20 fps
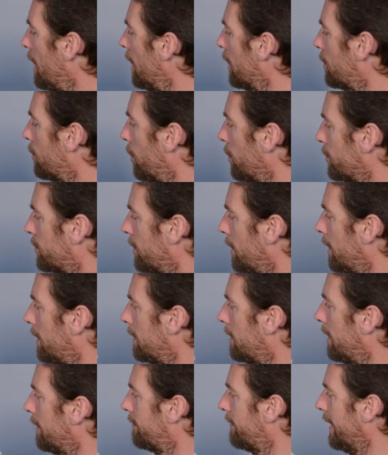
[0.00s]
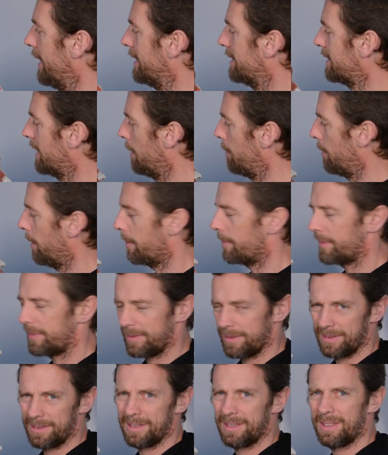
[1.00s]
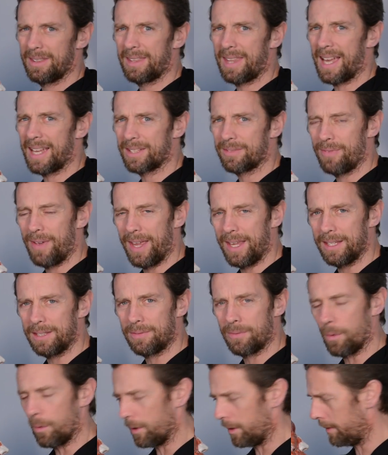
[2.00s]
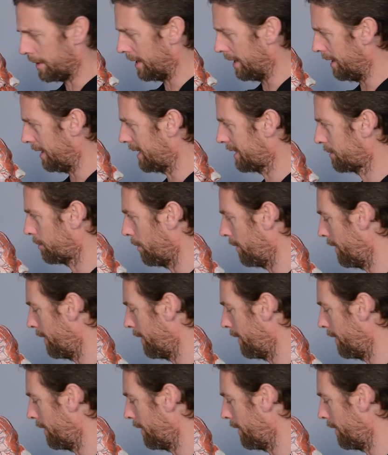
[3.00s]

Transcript: across the, the face here, but that's veins for you, isn't it? That's